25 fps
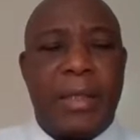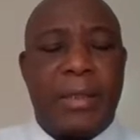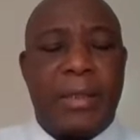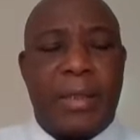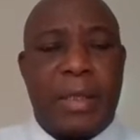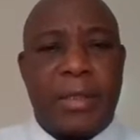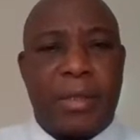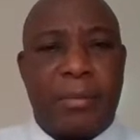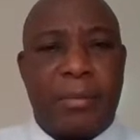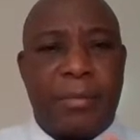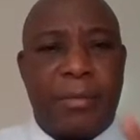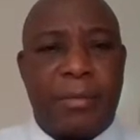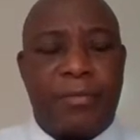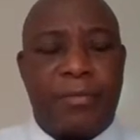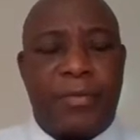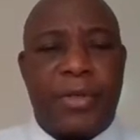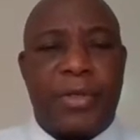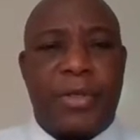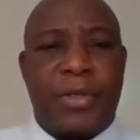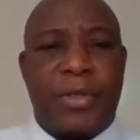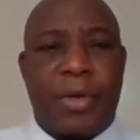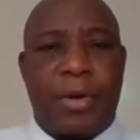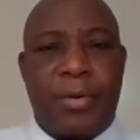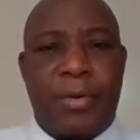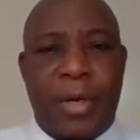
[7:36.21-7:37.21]
These are some of
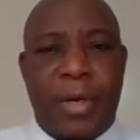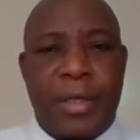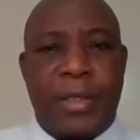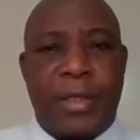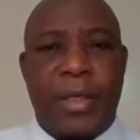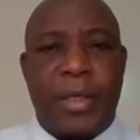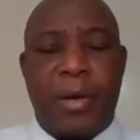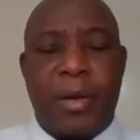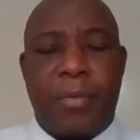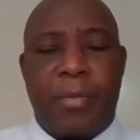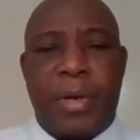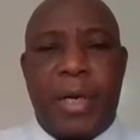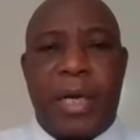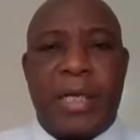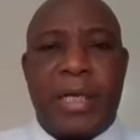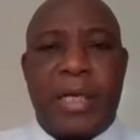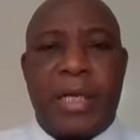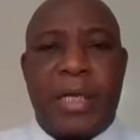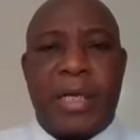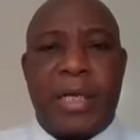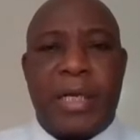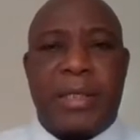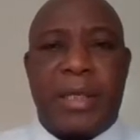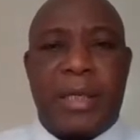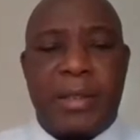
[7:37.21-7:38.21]
the stories, but
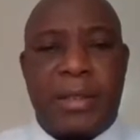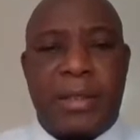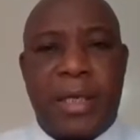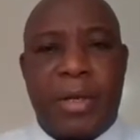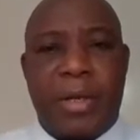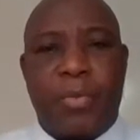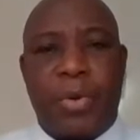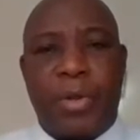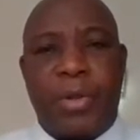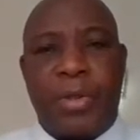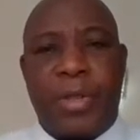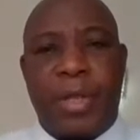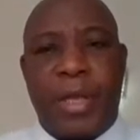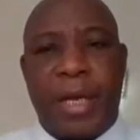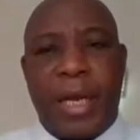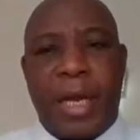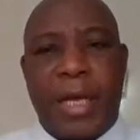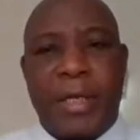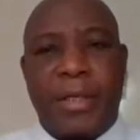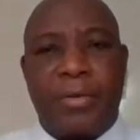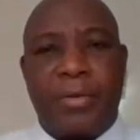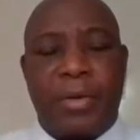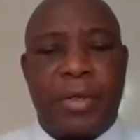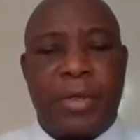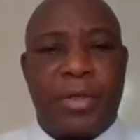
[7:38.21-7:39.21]
let's stick with
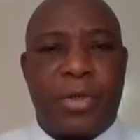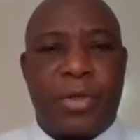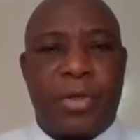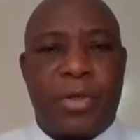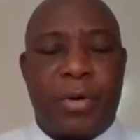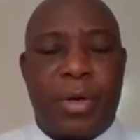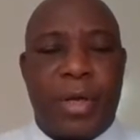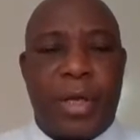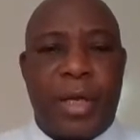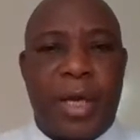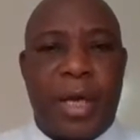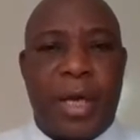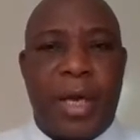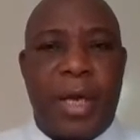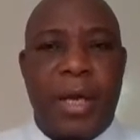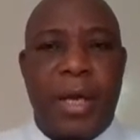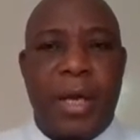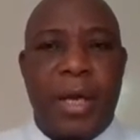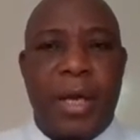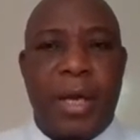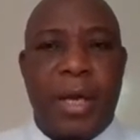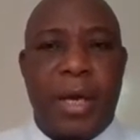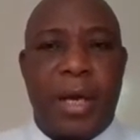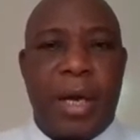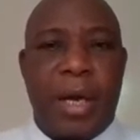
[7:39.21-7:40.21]
the Nigeria story here.